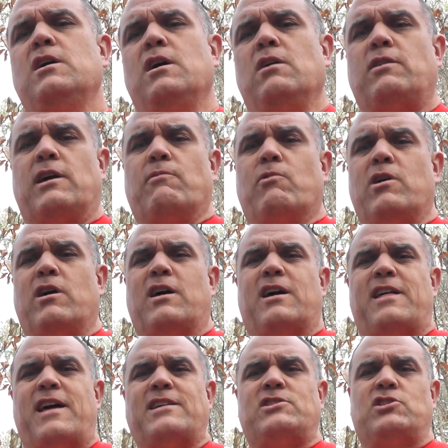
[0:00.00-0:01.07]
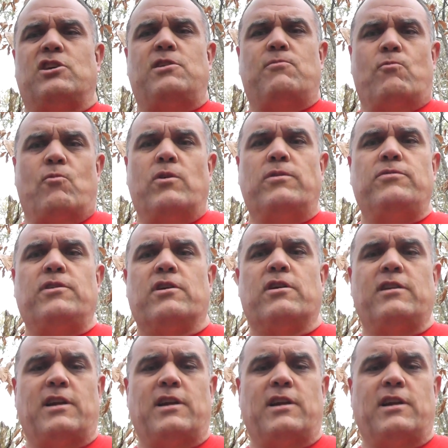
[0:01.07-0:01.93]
Okay, well, that's one theory.